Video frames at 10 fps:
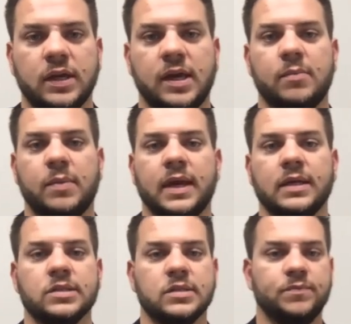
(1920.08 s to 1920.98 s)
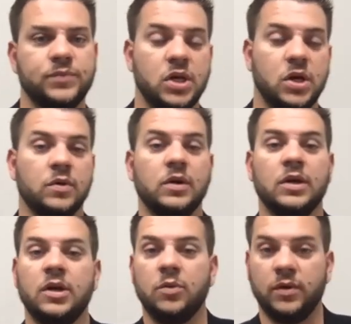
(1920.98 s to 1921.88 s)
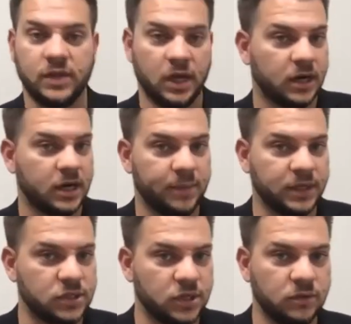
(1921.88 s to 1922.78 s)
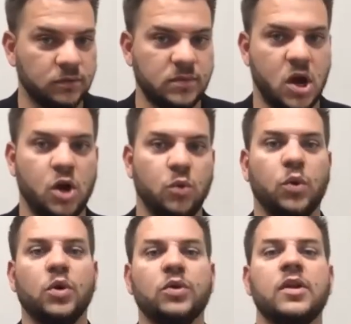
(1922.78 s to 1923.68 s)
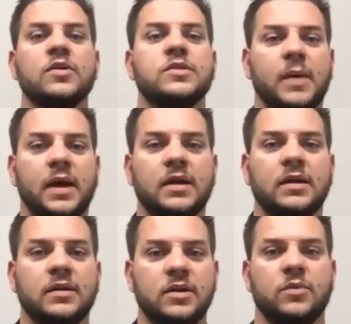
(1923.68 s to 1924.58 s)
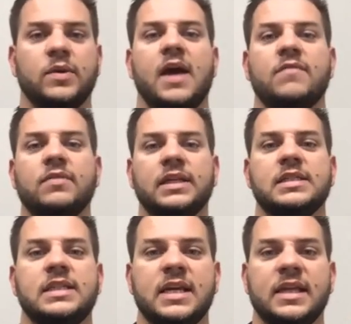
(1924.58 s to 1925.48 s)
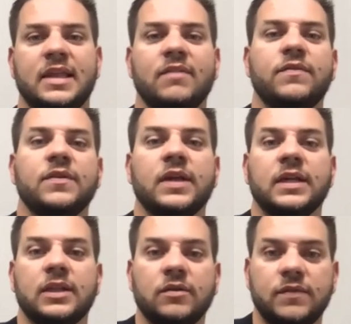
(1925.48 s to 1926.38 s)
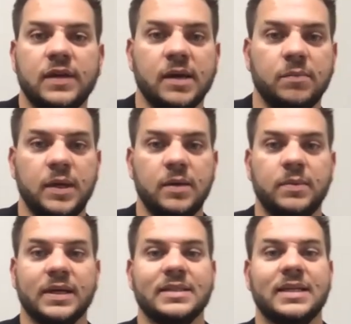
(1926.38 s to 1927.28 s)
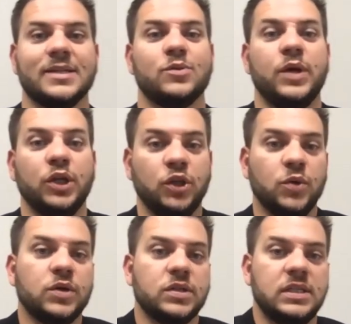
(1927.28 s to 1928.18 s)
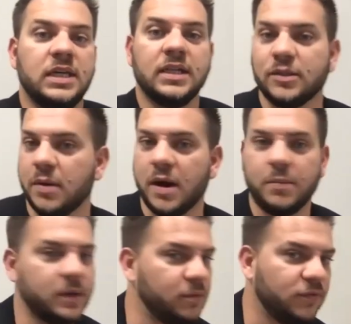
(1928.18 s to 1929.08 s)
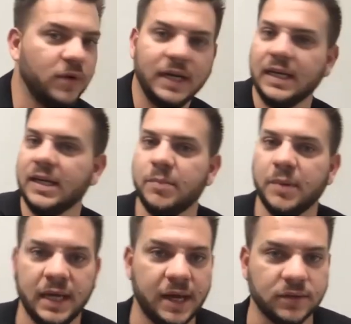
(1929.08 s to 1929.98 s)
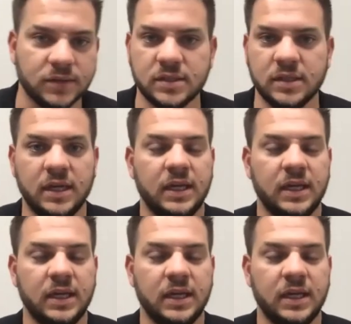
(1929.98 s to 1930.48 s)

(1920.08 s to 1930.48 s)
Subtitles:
campaigns. So we've done our coming soon. Our world knows about it. We have a listing. They feel like they're VIP because guess what? You're seeing this property before anybody else.